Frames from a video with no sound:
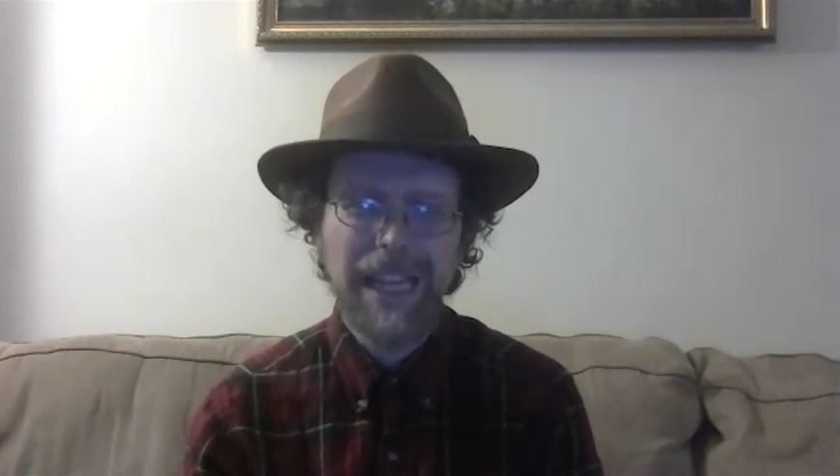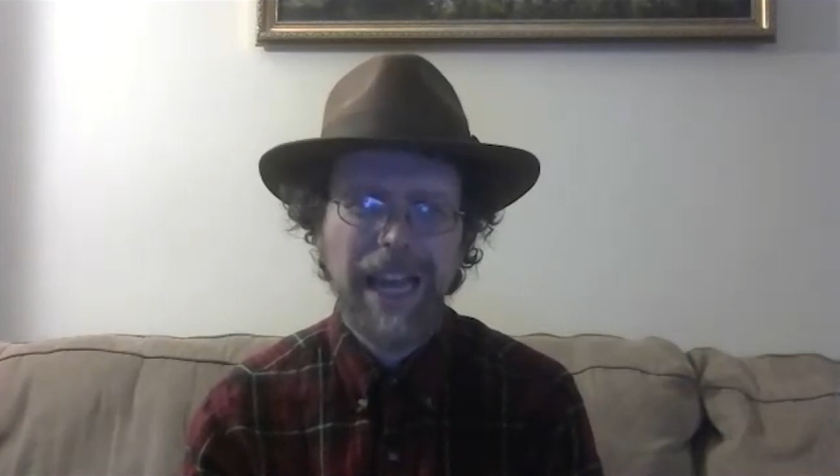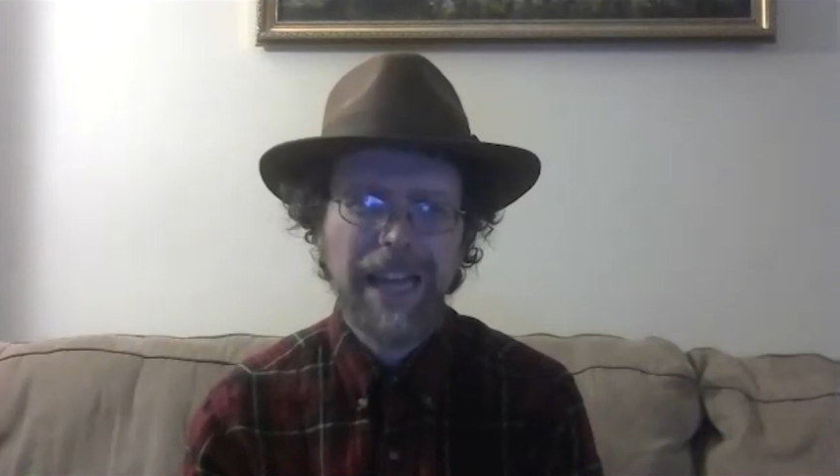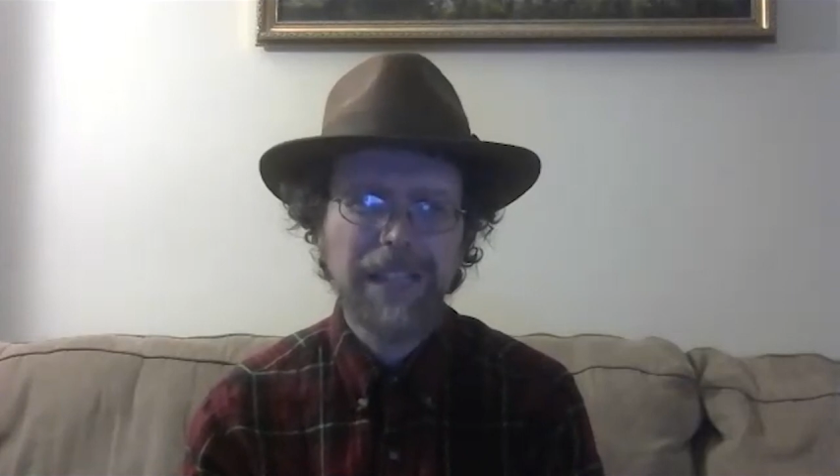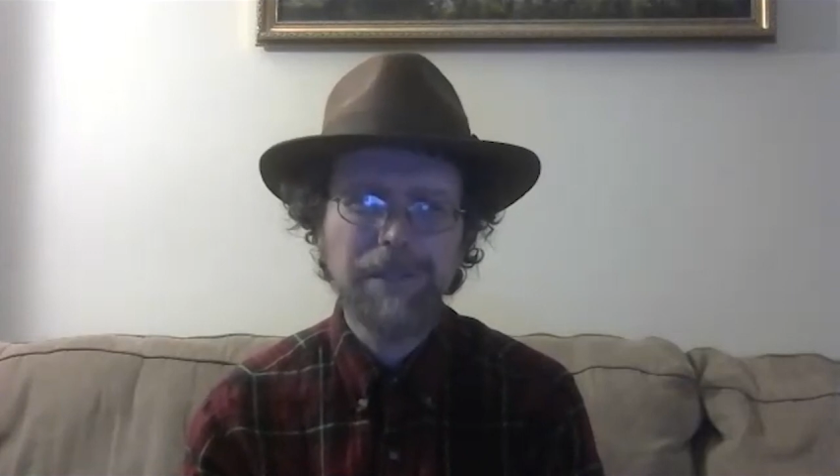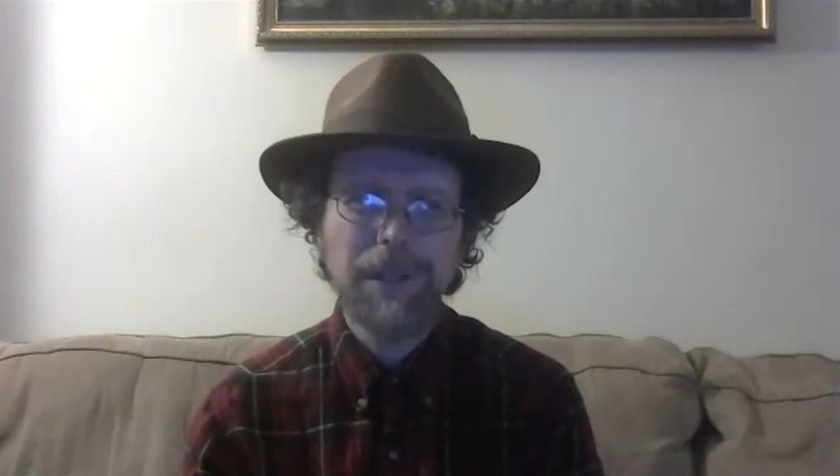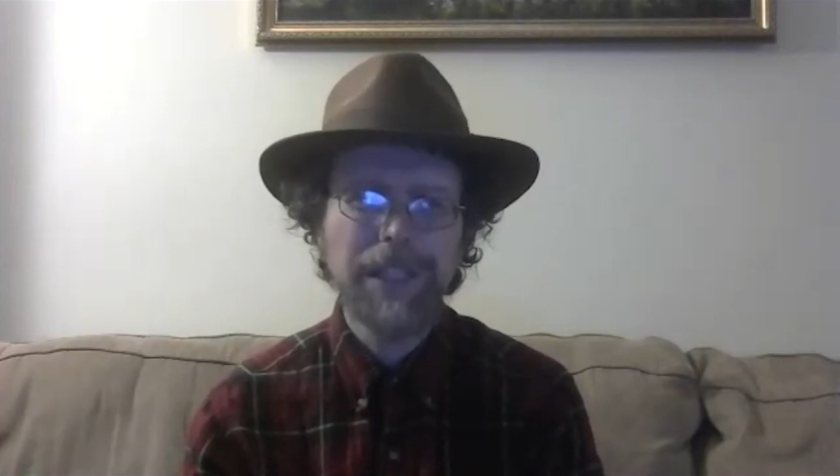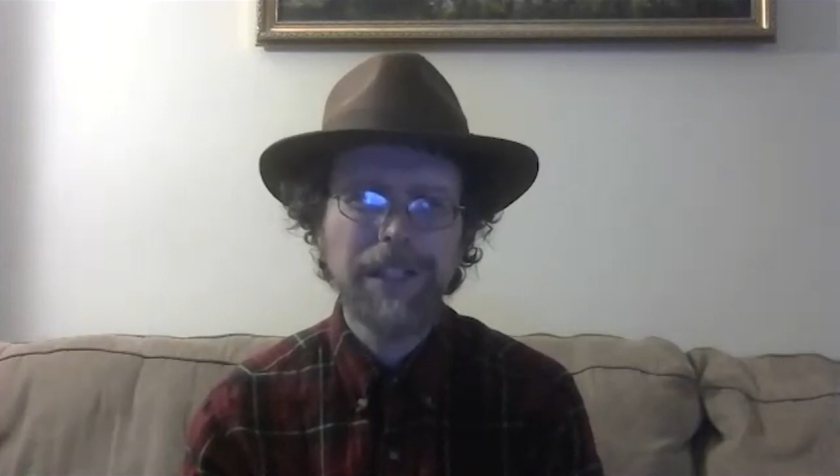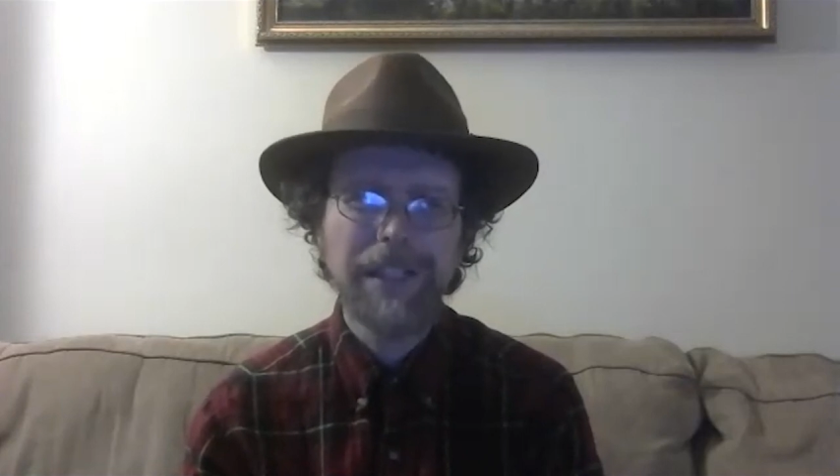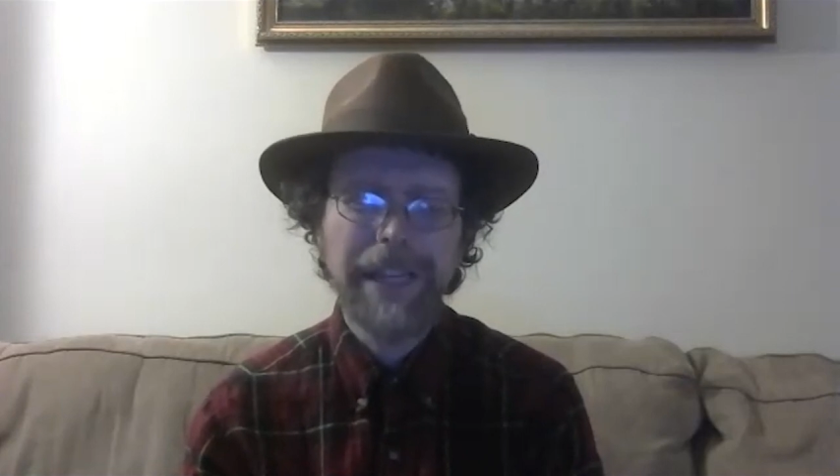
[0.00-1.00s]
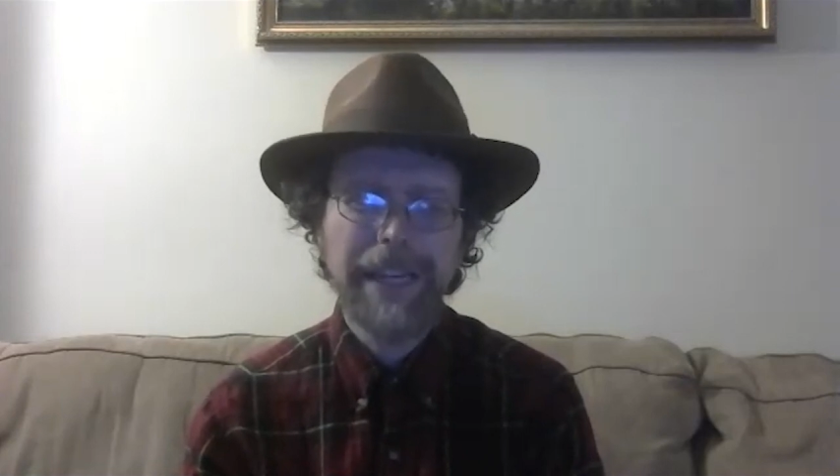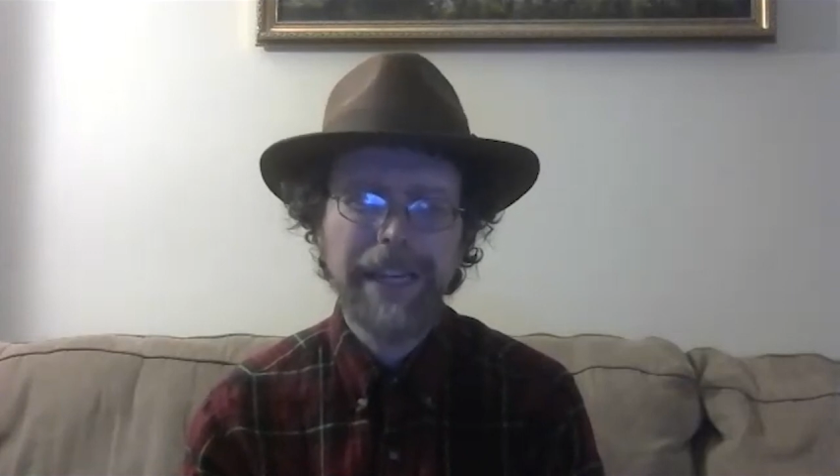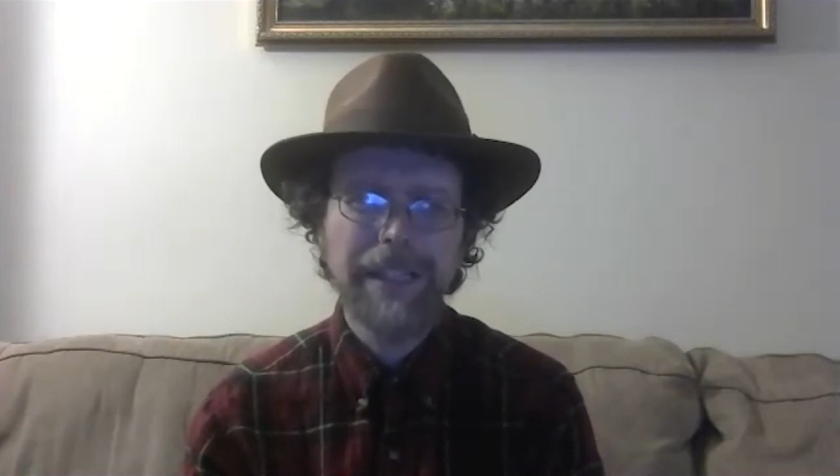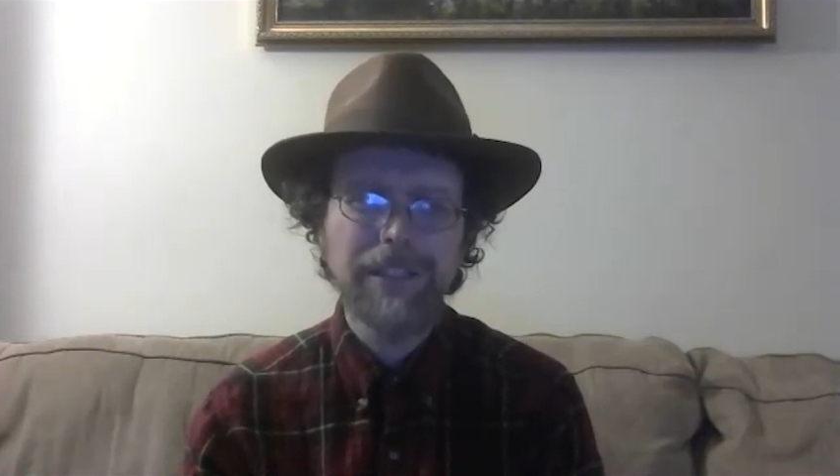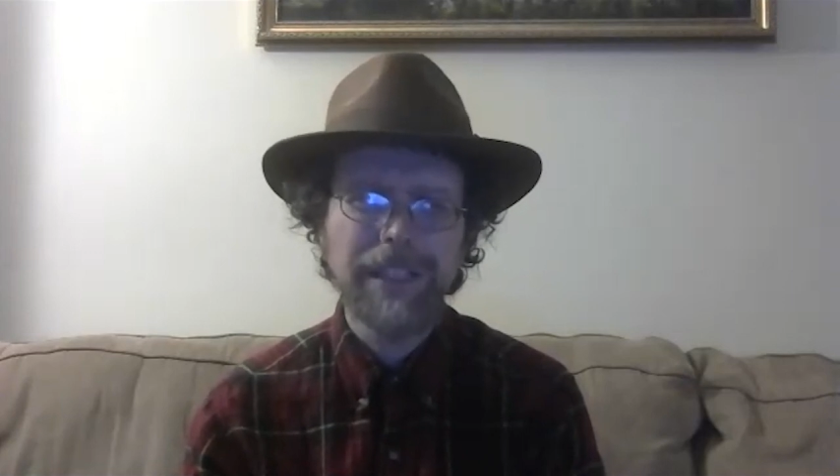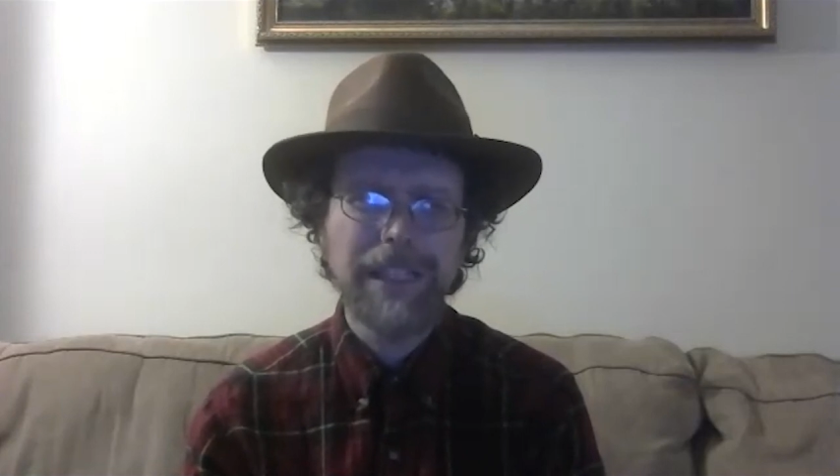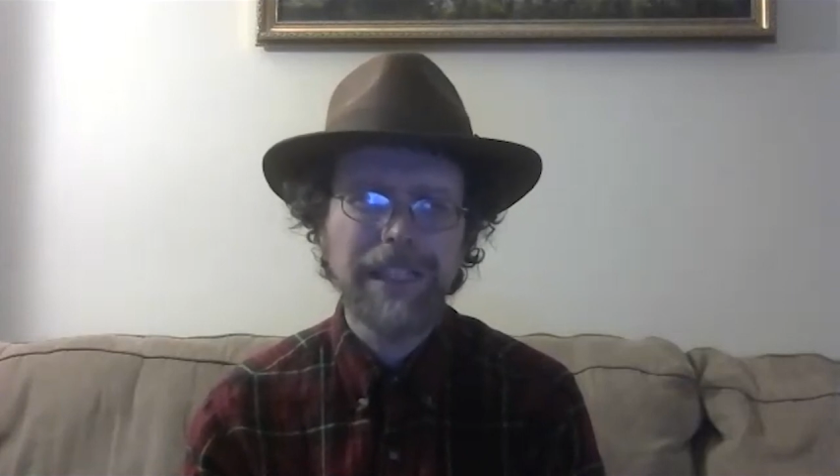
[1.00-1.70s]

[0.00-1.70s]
at a very young age,